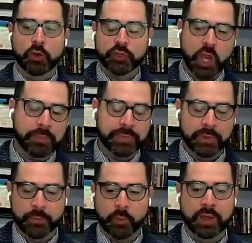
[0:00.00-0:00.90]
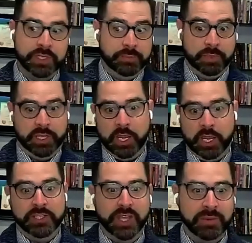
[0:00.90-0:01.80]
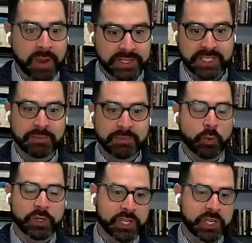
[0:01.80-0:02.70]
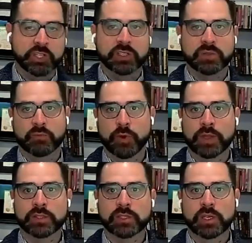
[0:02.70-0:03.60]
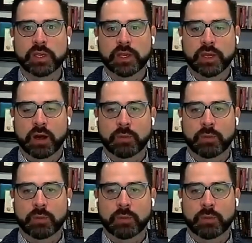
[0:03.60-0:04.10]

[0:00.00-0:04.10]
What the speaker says: And then I'll shop them around, typically inside of my team, my organization, some friends.